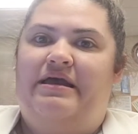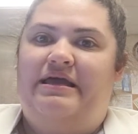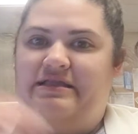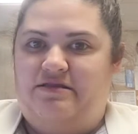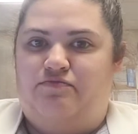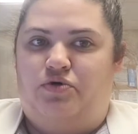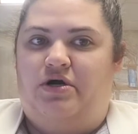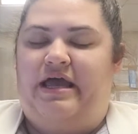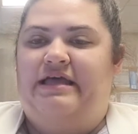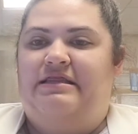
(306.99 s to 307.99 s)
in the
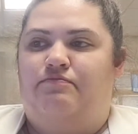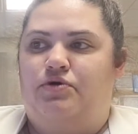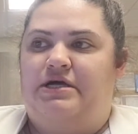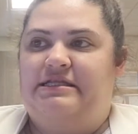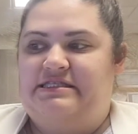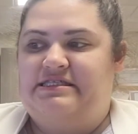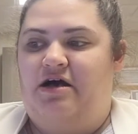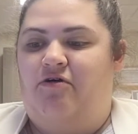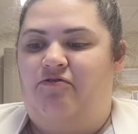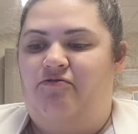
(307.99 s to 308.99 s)
book, and the book
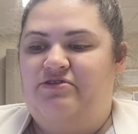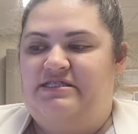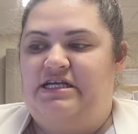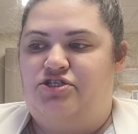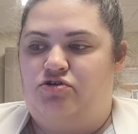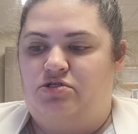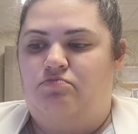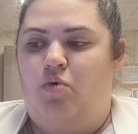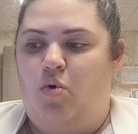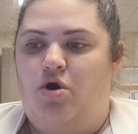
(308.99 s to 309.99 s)
itself centers
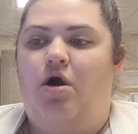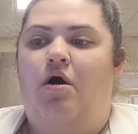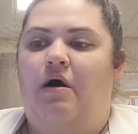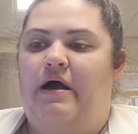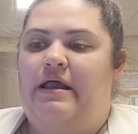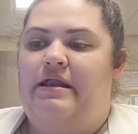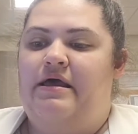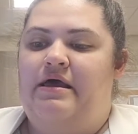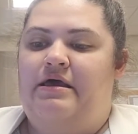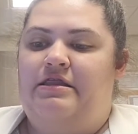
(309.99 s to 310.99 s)
more on
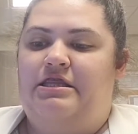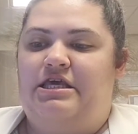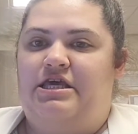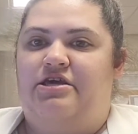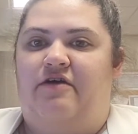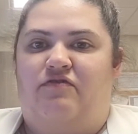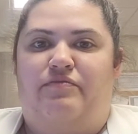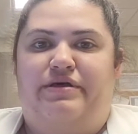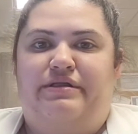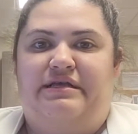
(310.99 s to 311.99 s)
the
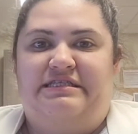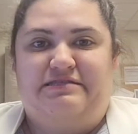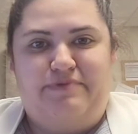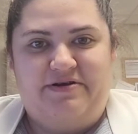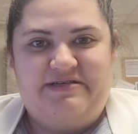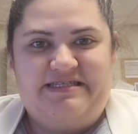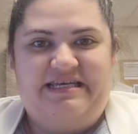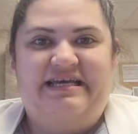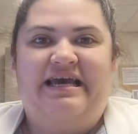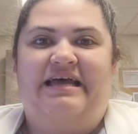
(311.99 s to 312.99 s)
government
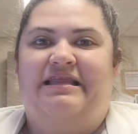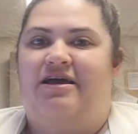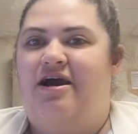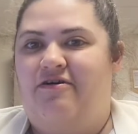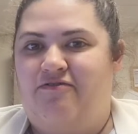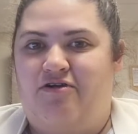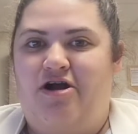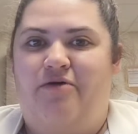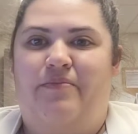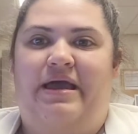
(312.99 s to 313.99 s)
conspiracy and the
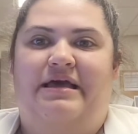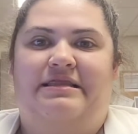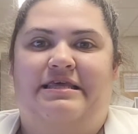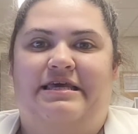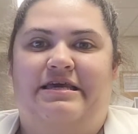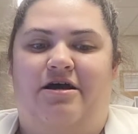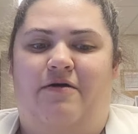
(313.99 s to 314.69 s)
cover-up and the